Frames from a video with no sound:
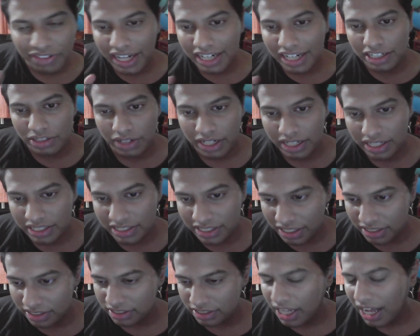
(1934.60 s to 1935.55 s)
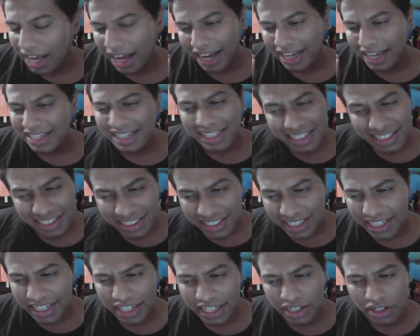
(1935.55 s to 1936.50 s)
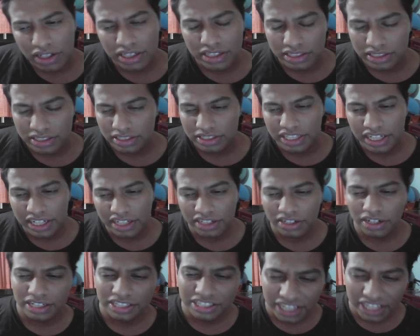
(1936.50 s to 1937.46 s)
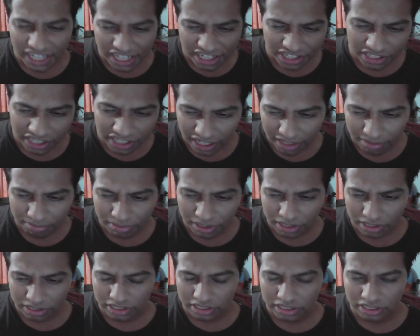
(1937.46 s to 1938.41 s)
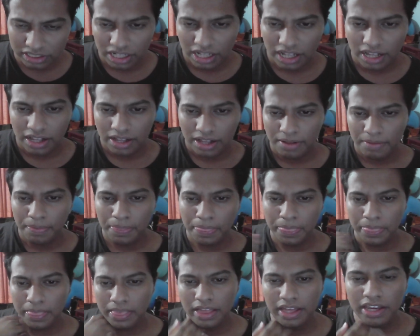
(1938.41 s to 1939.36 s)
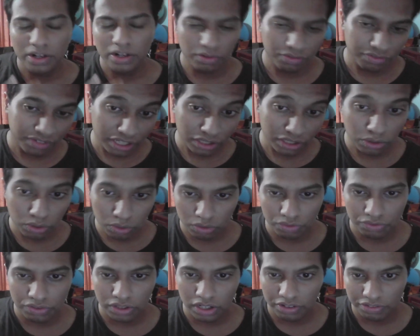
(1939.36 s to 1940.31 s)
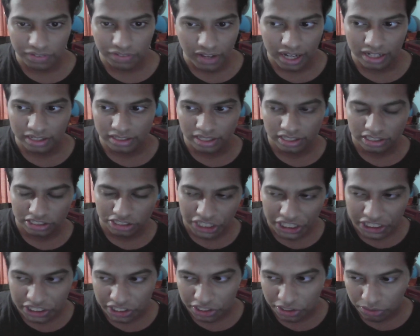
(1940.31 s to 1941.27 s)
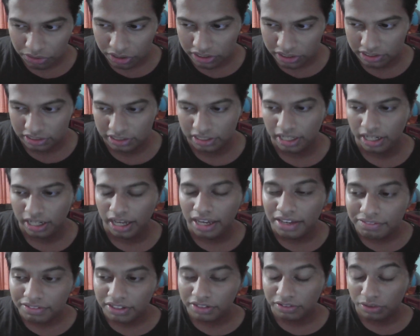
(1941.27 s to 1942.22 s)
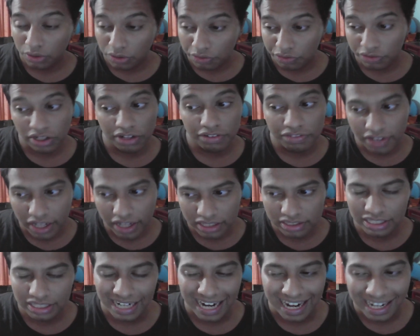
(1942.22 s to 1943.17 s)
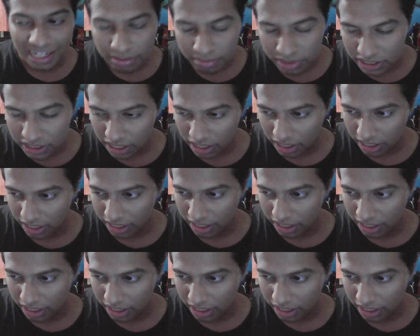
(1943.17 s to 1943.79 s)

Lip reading: to understand this. I guess she did not change time, because, you know, we know for a fact that Stranger Jonas is alive. We know for a fact that Adam is alive.